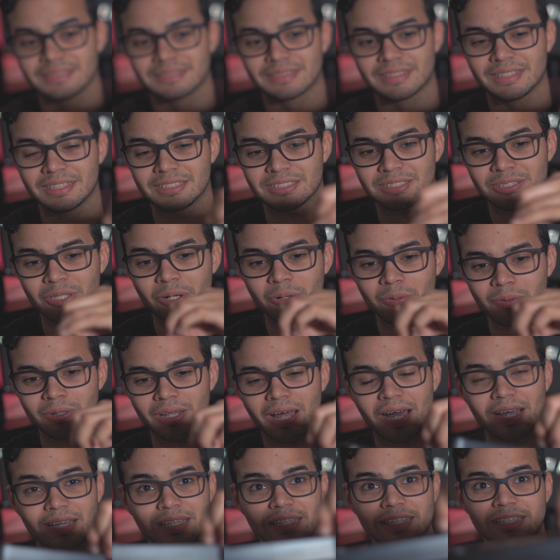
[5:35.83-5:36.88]
There's no
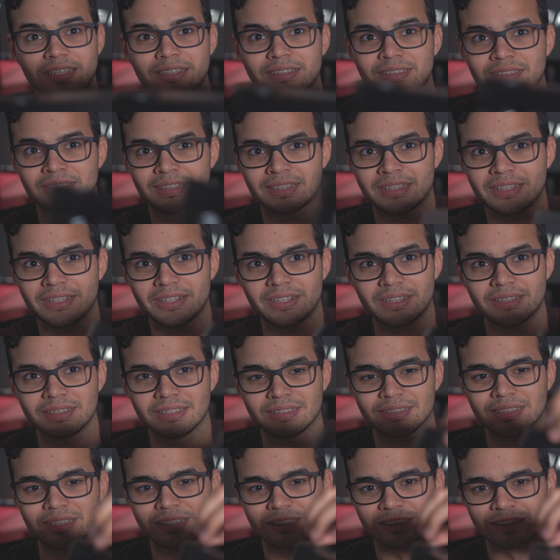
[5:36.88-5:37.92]
locking here.
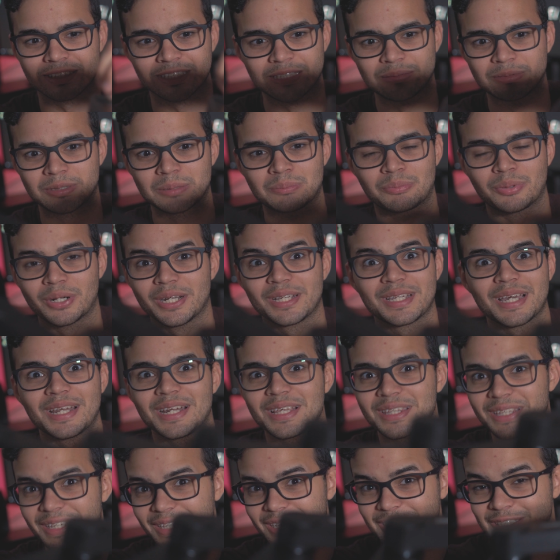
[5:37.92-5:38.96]
It doesn't seem to break
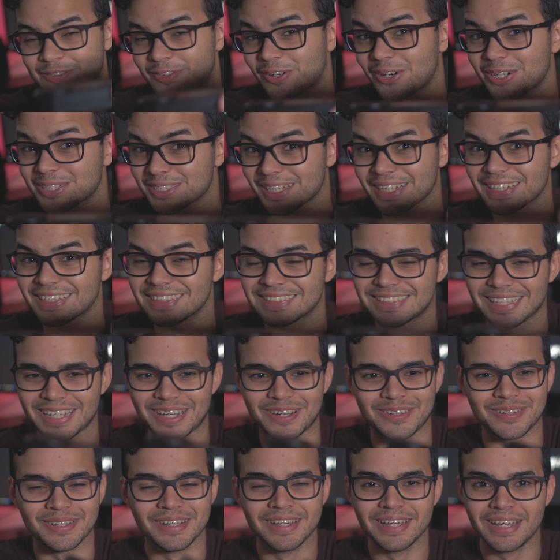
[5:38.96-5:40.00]
anything as far as I can
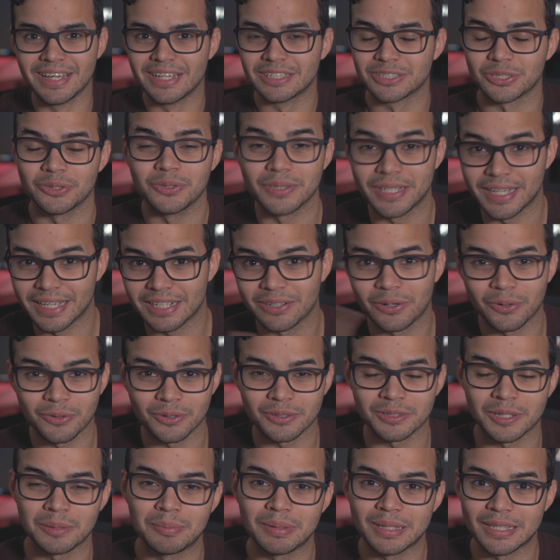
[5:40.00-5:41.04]
tell. So you can
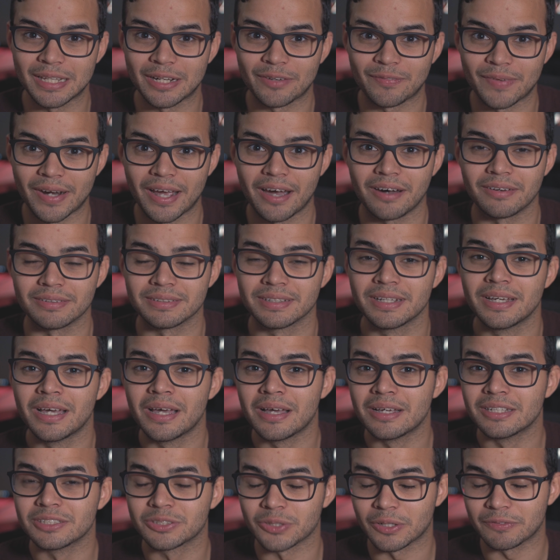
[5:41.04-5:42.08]
go completely around.
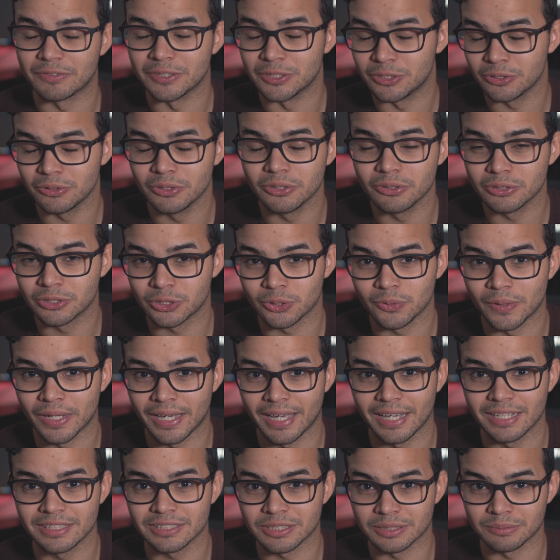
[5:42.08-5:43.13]
So if you do use two
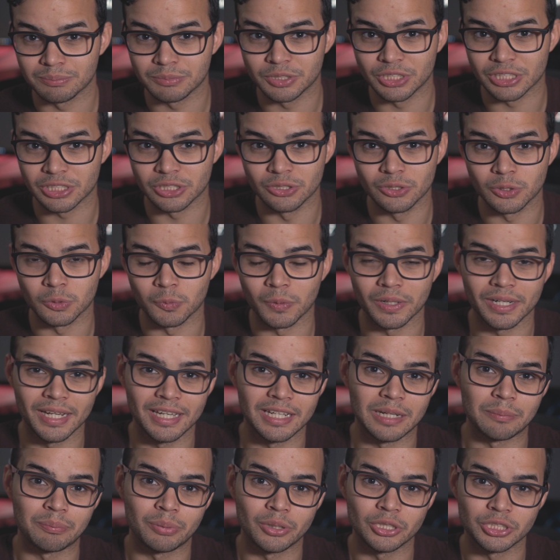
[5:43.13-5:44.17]
hands and just use one
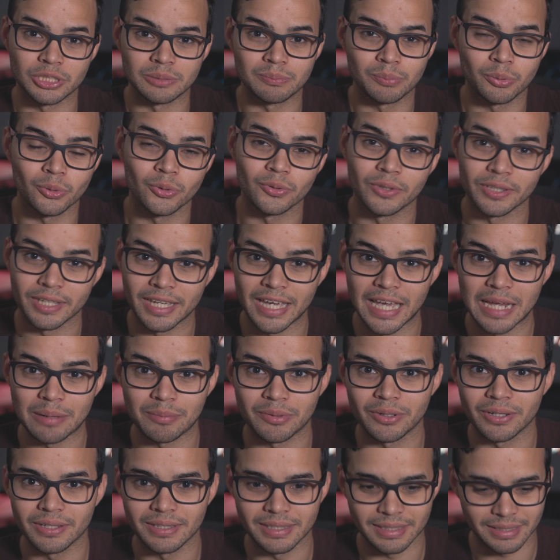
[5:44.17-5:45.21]
hand to push and pull the
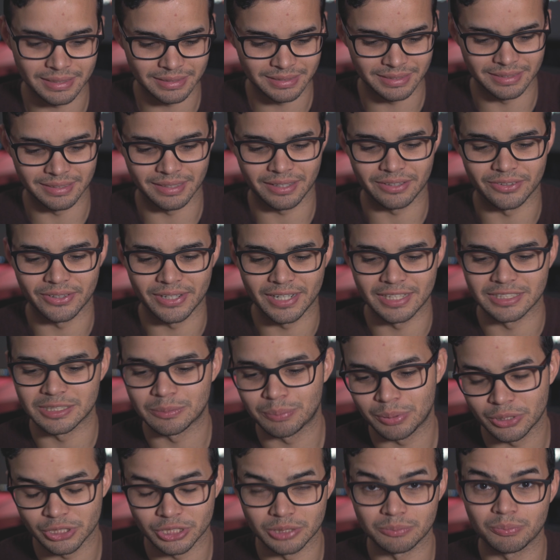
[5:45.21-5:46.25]
camera, and then the other hand to
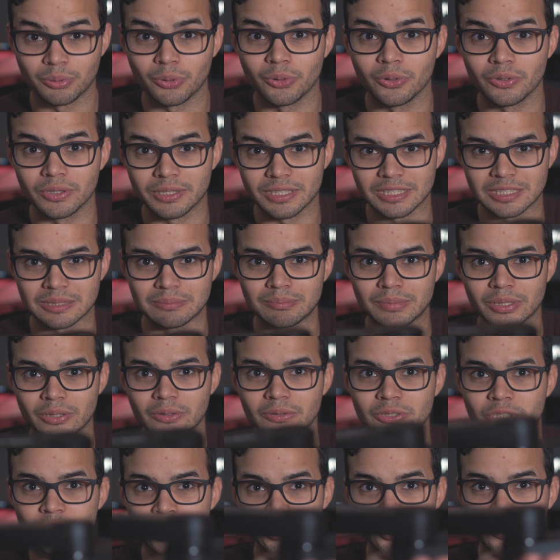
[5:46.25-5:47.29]
push and pull this
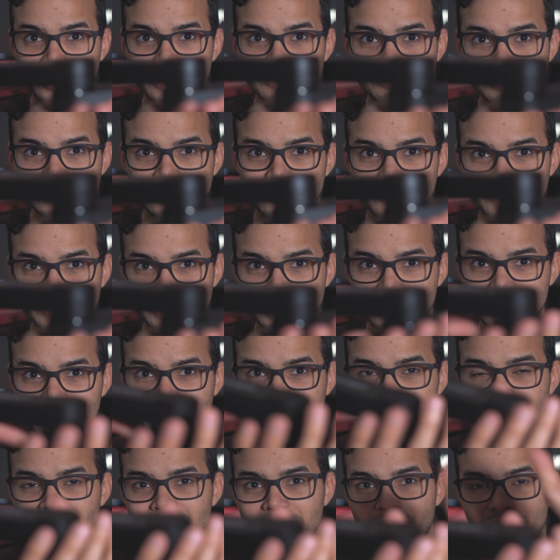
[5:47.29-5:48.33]
middle joint
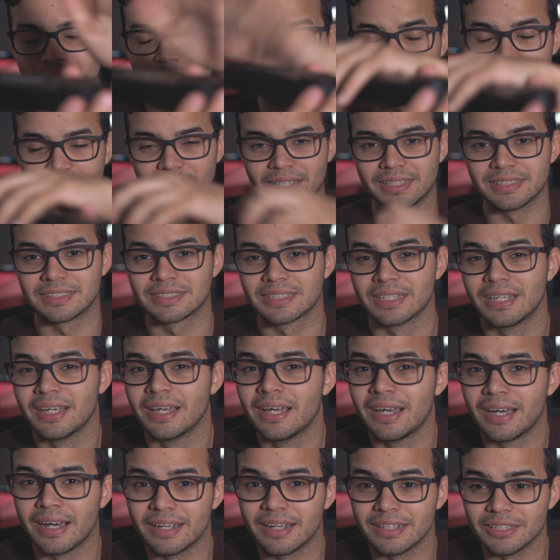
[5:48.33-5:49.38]
between both ends,
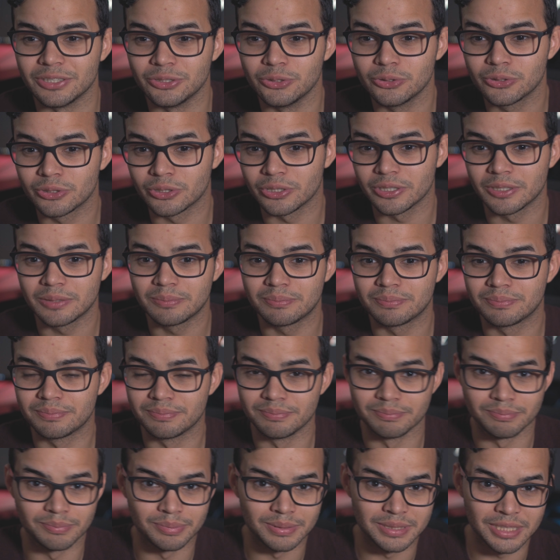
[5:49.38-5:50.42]
you could
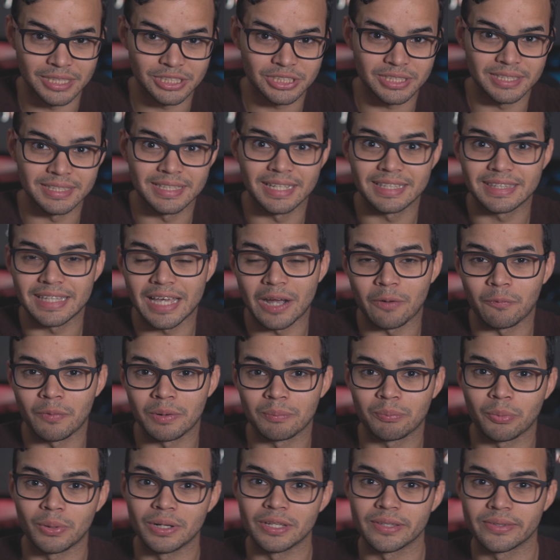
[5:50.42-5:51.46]
potentially get that
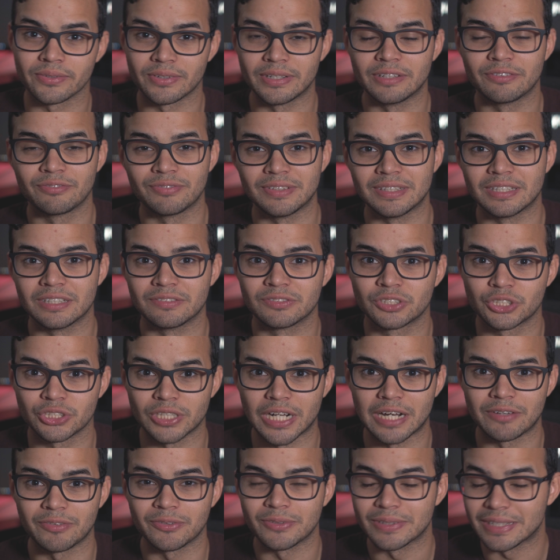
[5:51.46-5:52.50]
1.3 feet of
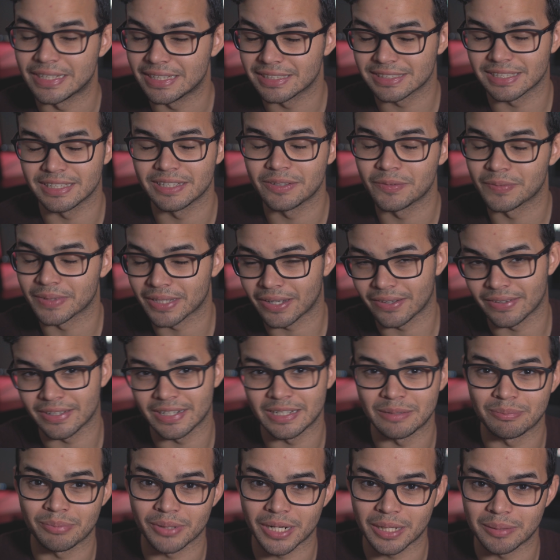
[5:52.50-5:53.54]
travel easily without
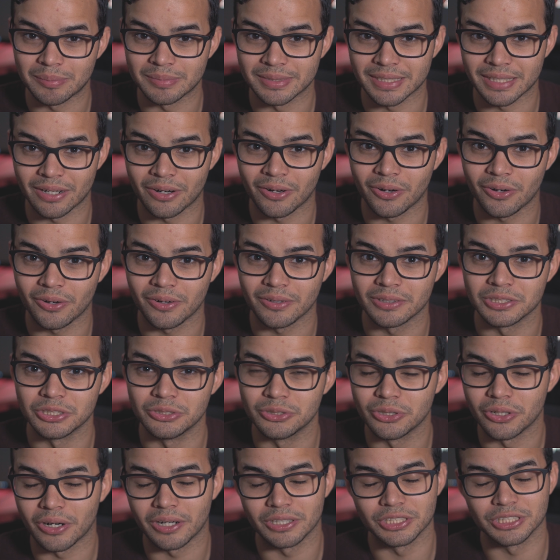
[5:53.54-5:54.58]
any problems at all.
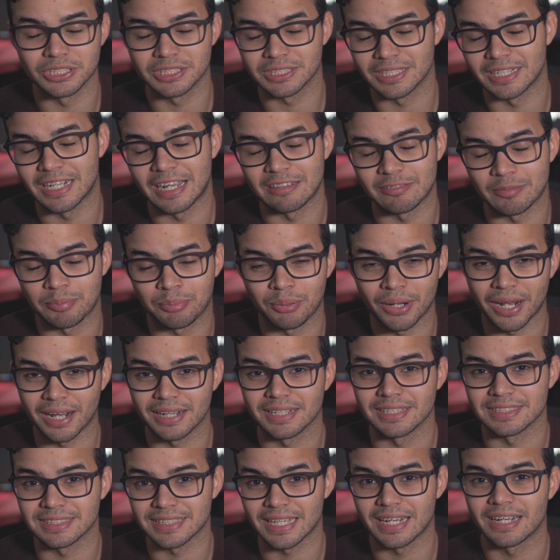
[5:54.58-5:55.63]
You are just gonna have to
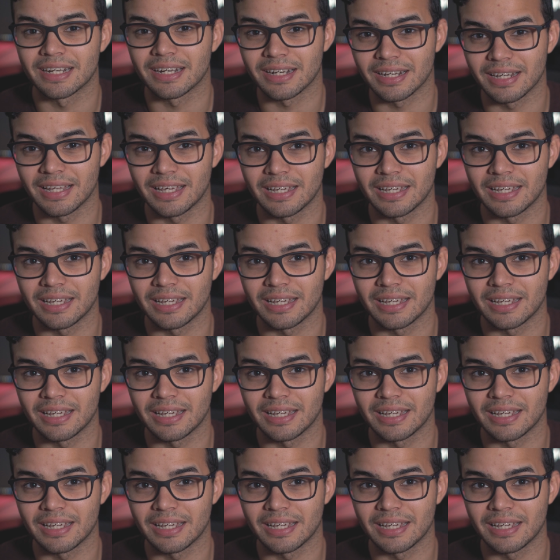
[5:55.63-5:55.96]
practice at it a